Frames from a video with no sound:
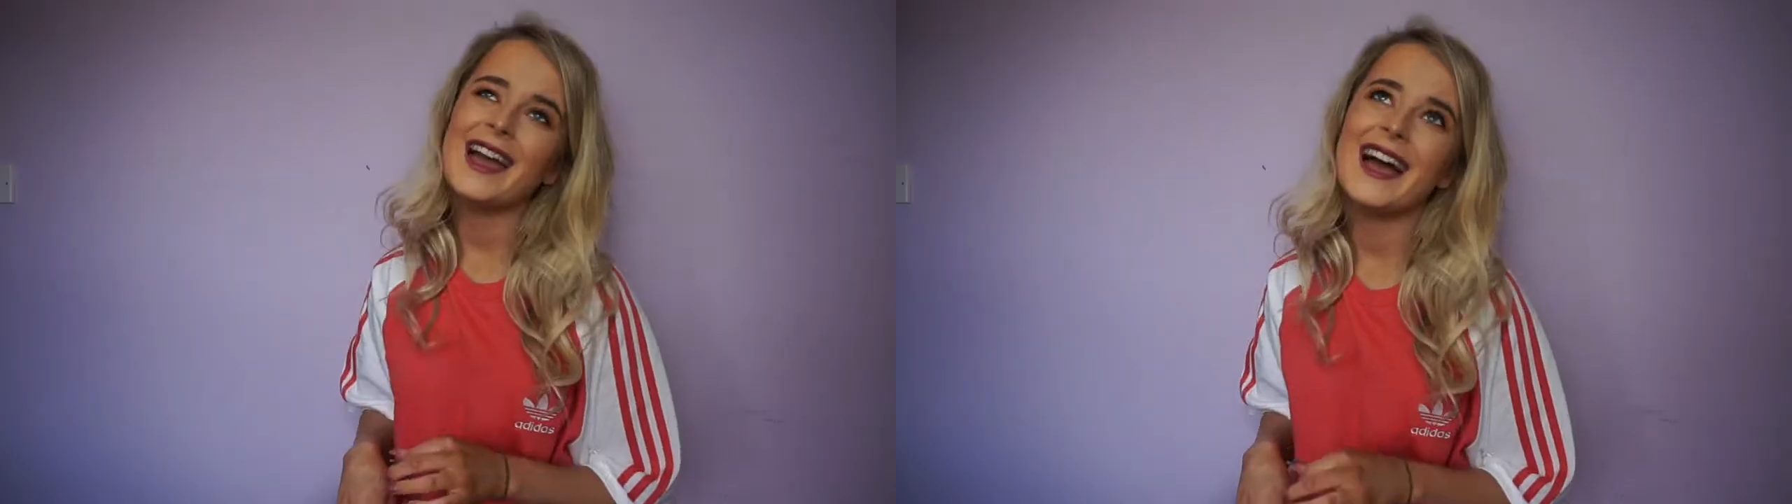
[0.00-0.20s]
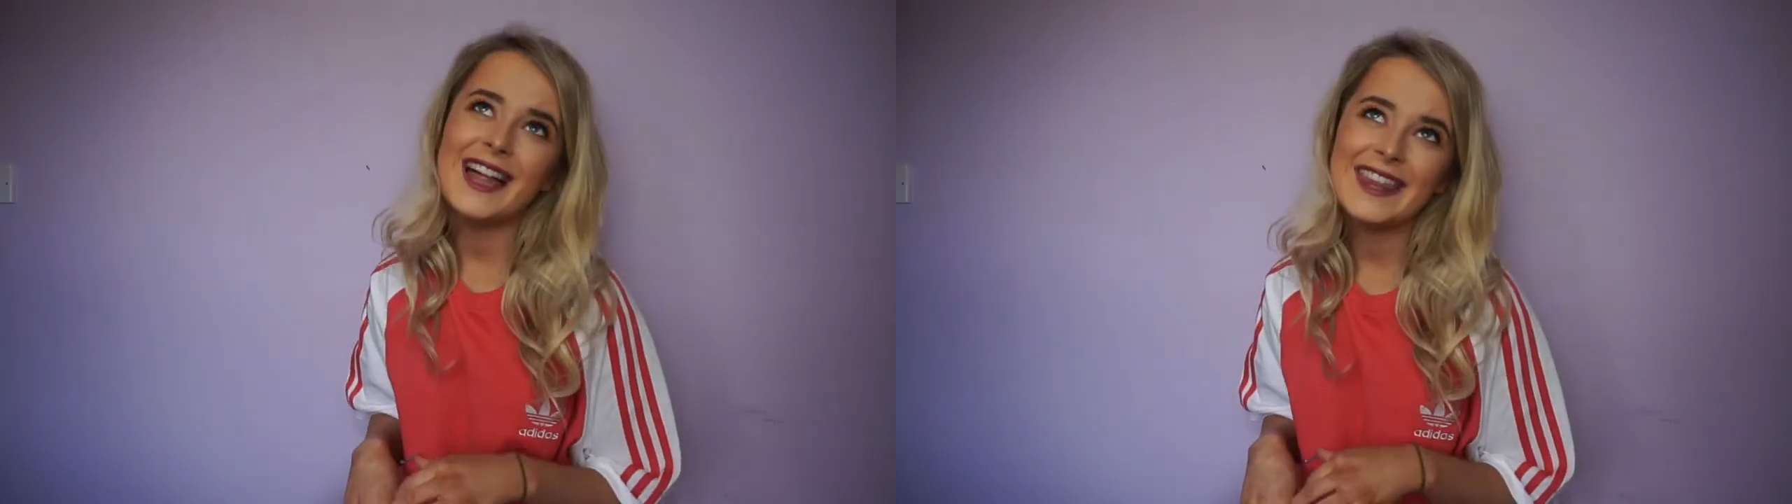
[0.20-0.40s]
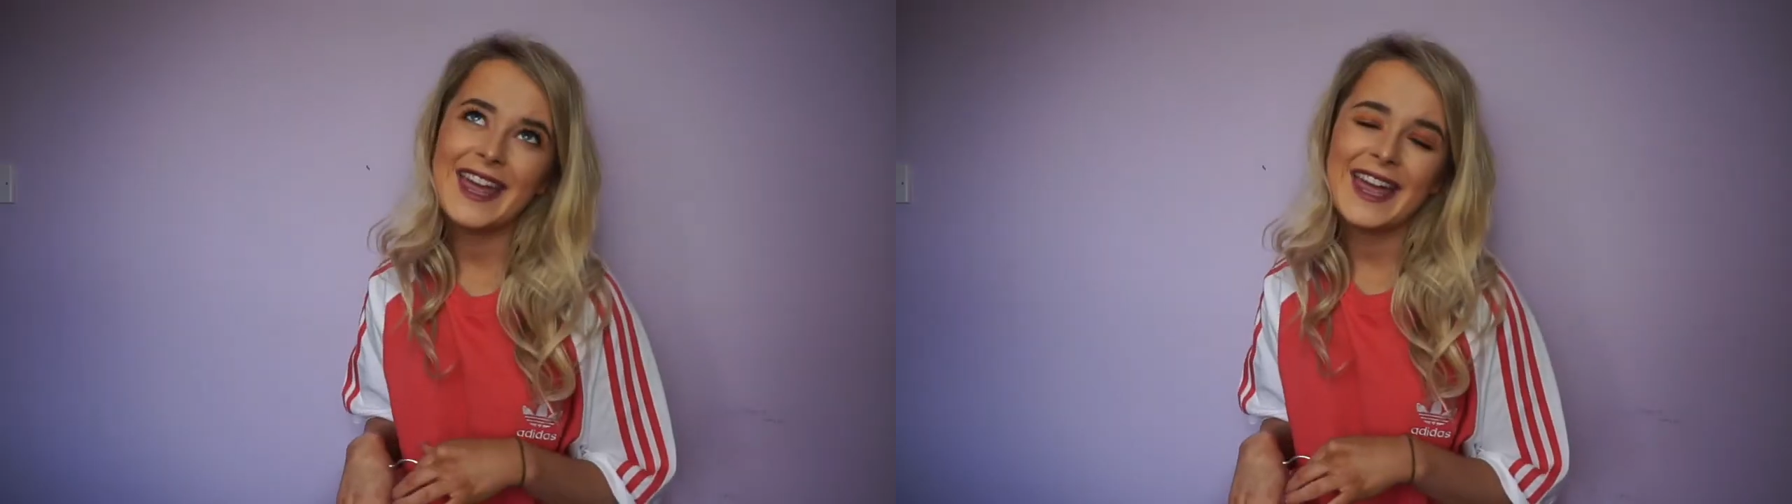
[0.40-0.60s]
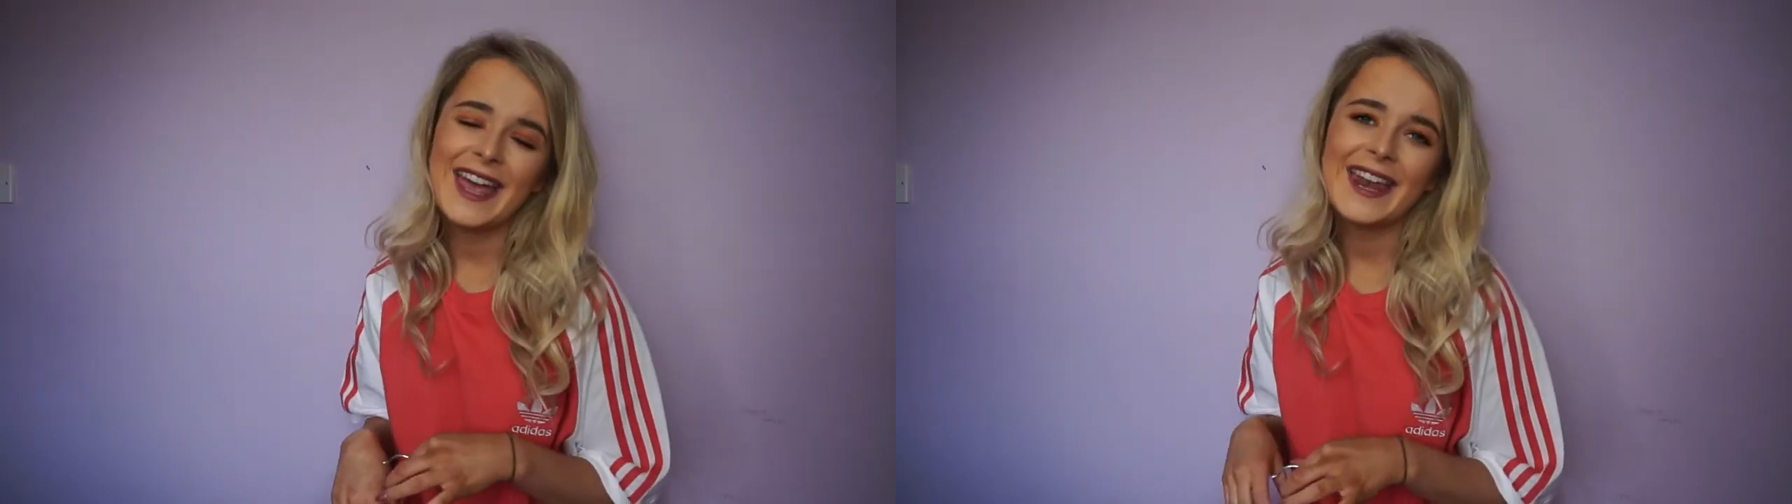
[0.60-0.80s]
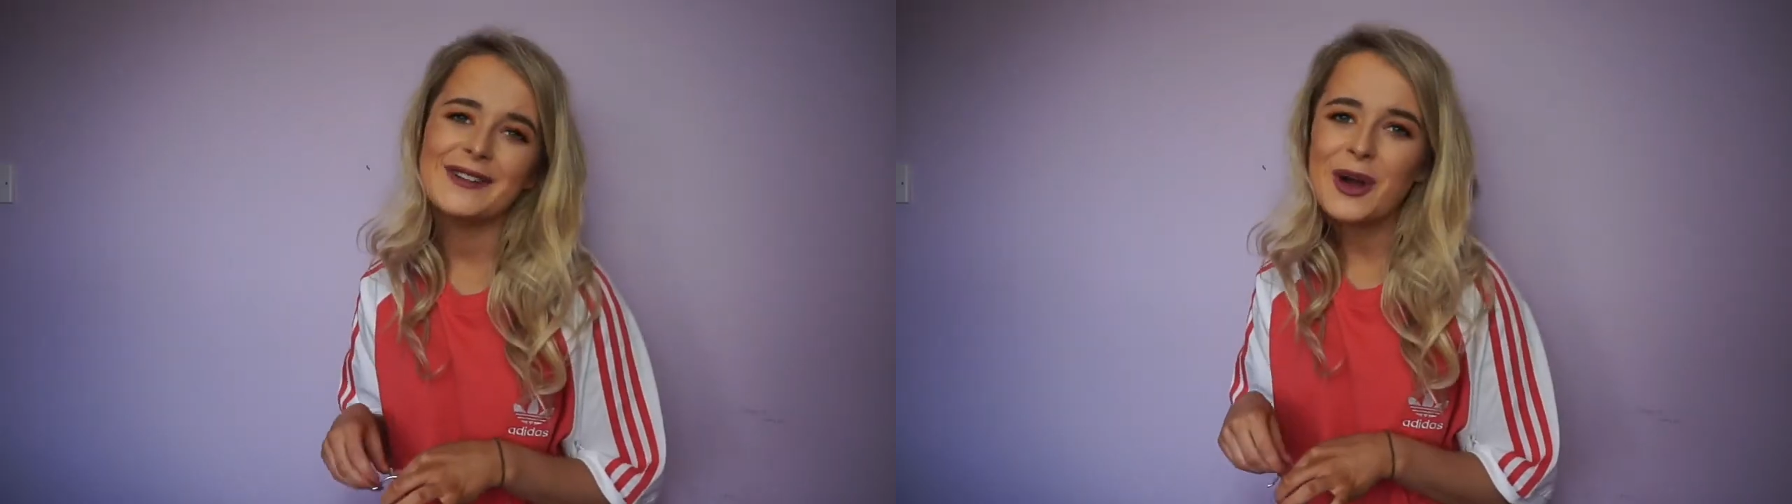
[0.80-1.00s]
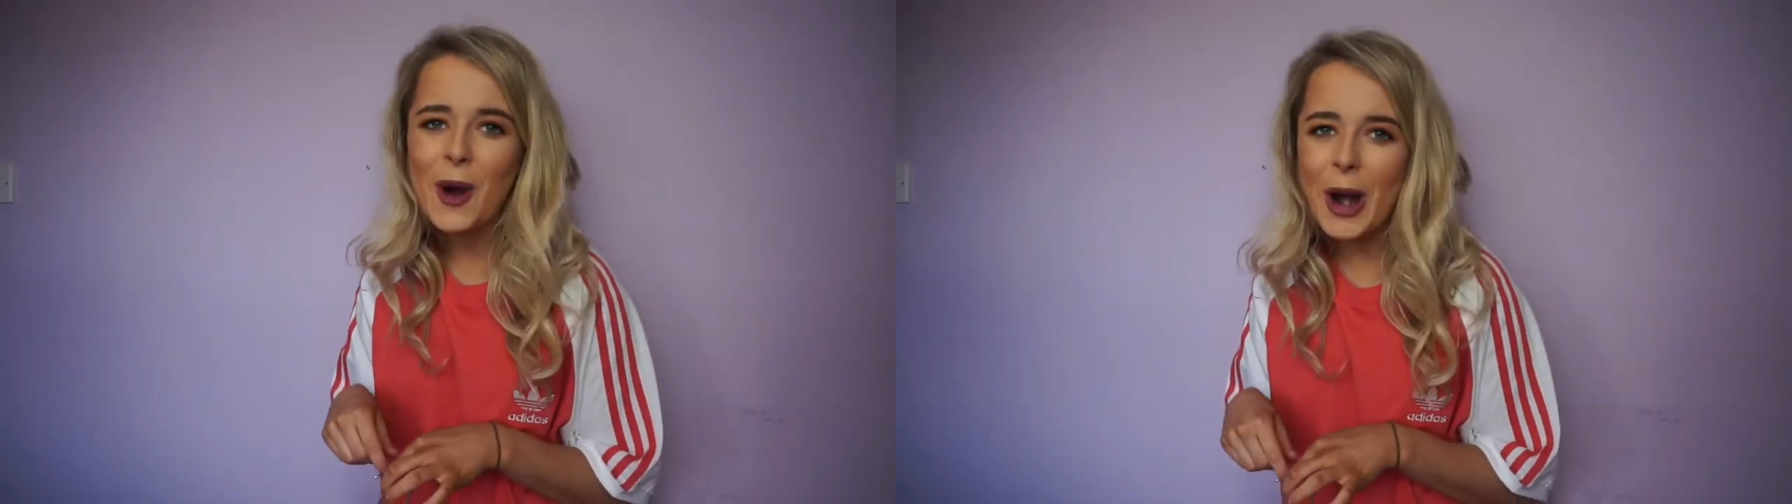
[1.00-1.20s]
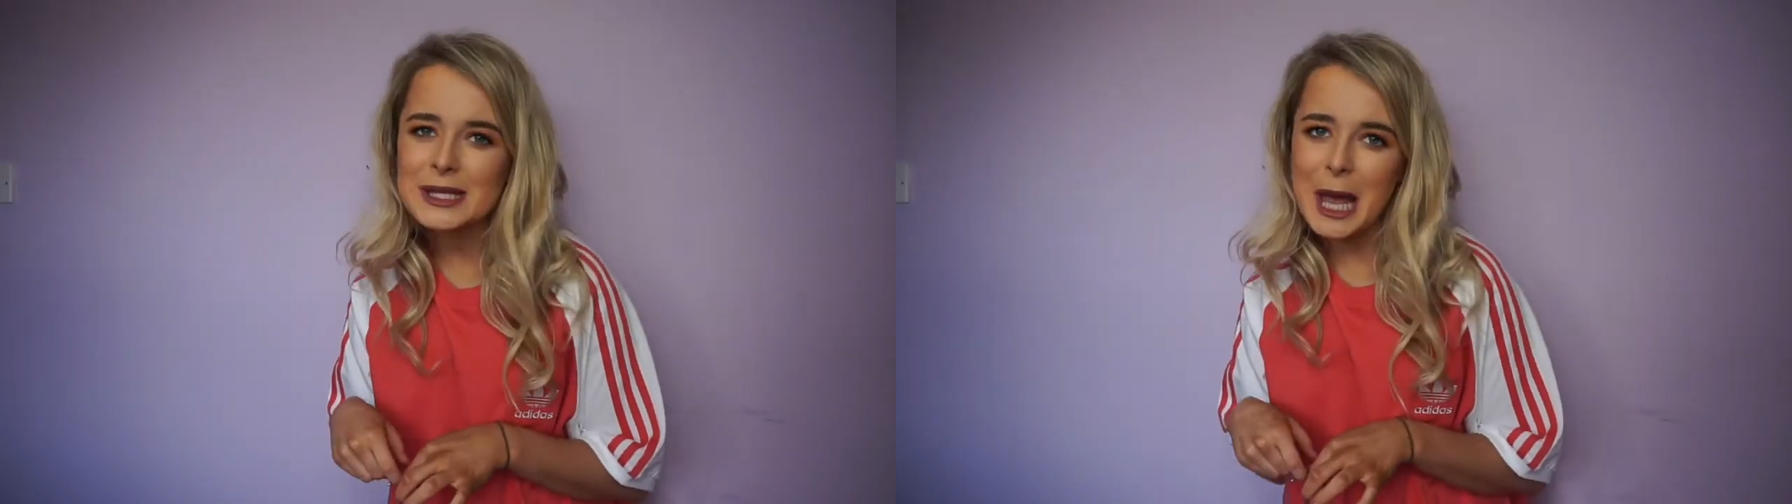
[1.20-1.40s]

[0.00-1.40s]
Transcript: And then of course